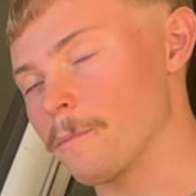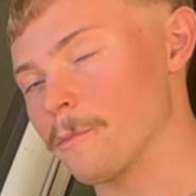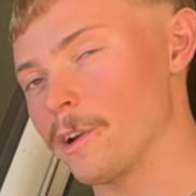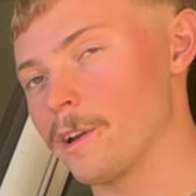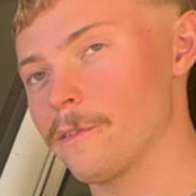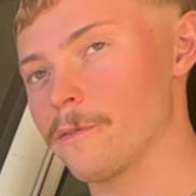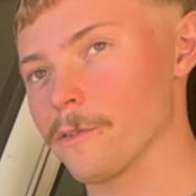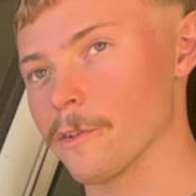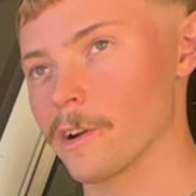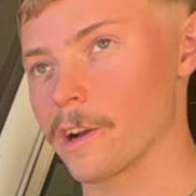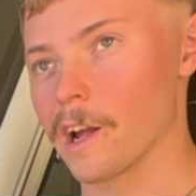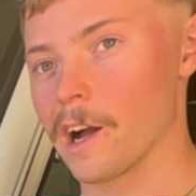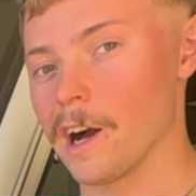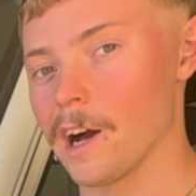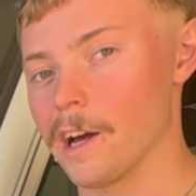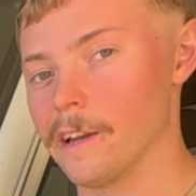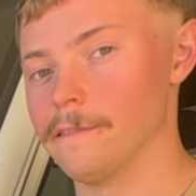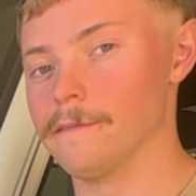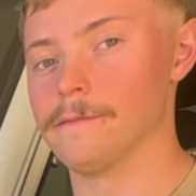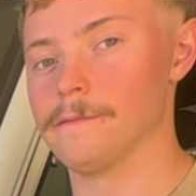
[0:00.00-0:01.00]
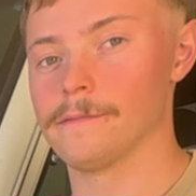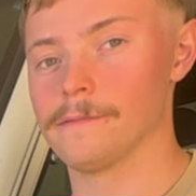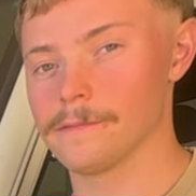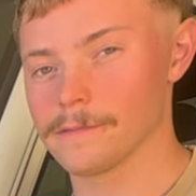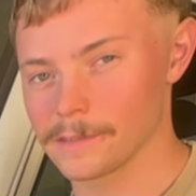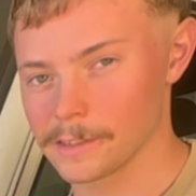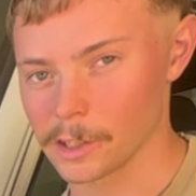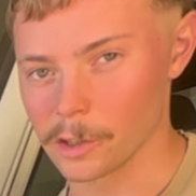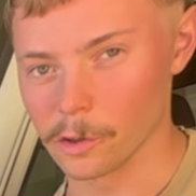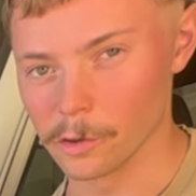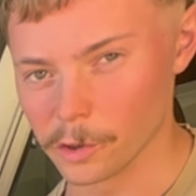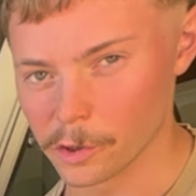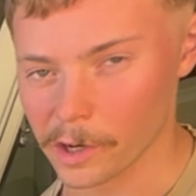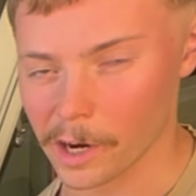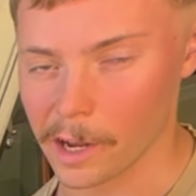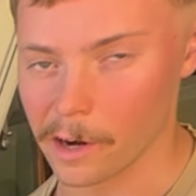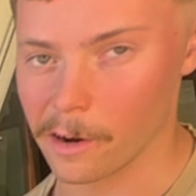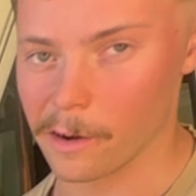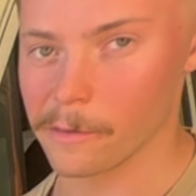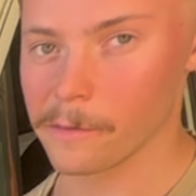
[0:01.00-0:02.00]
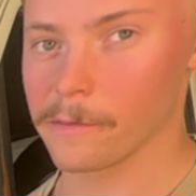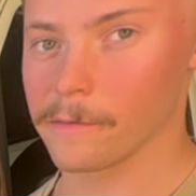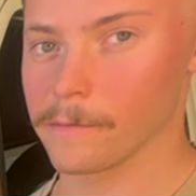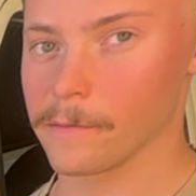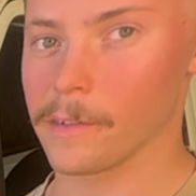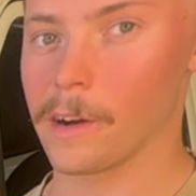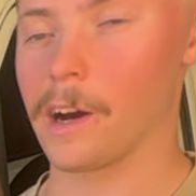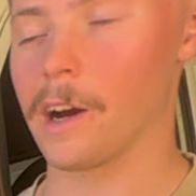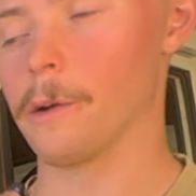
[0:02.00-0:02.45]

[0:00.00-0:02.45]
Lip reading: for a guard. It's a good trade-off. I